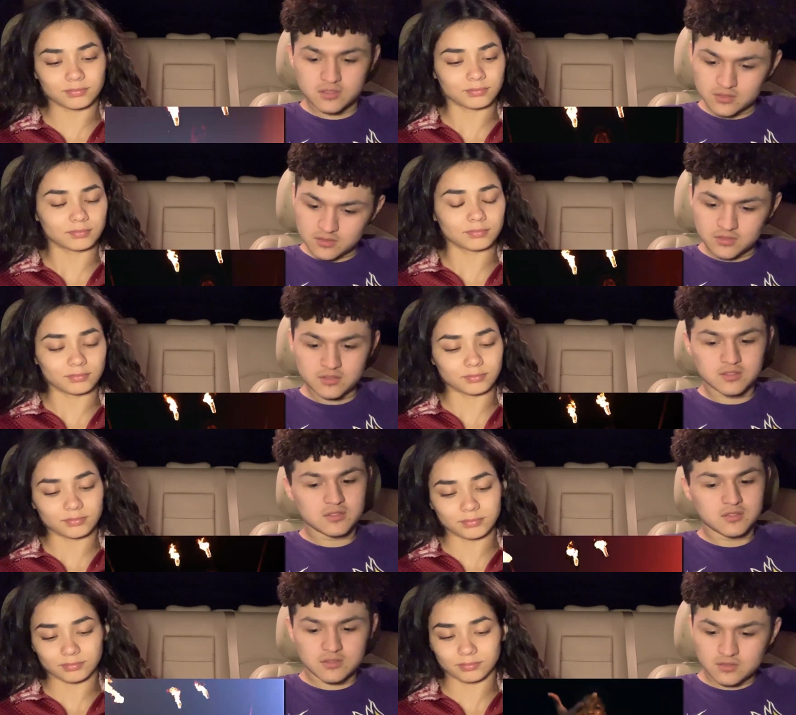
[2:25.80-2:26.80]
Speaker 1: no words. My
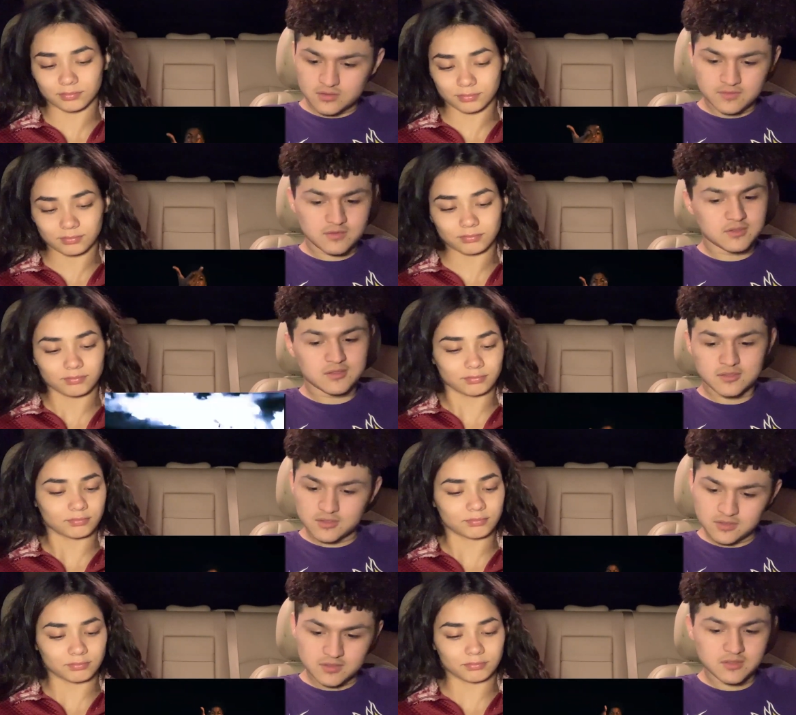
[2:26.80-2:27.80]
mama tell me fuck a
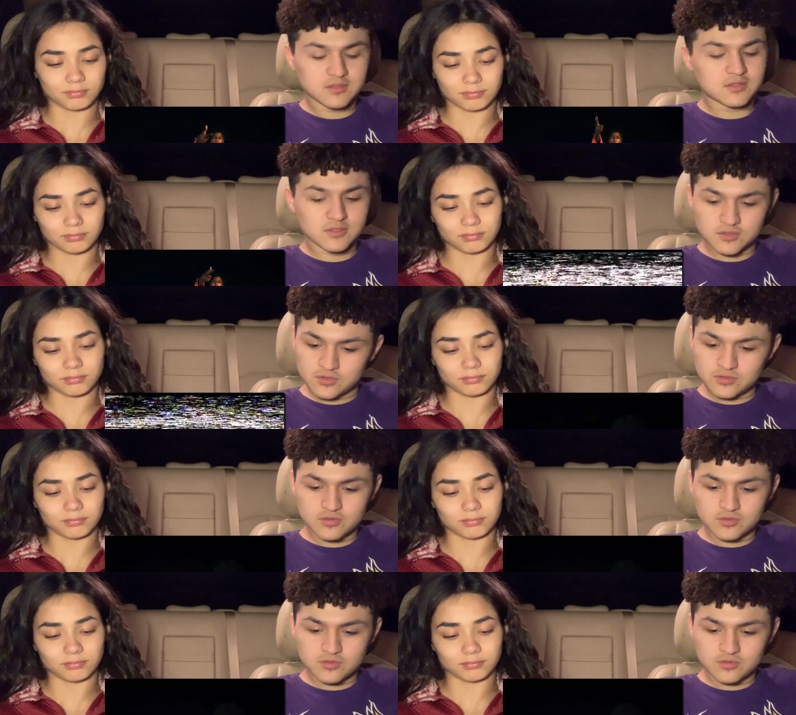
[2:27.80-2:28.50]
nigga, she that one to